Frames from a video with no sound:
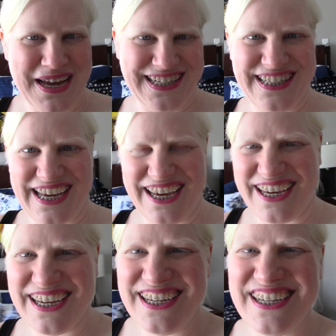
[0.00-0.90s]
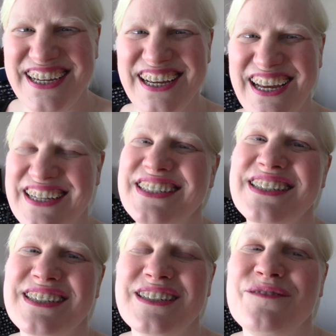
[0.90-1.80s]
Monday. It
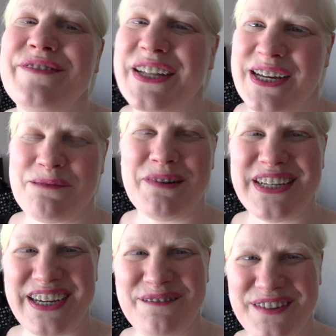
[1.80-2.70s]
doesn't feel like a Monday.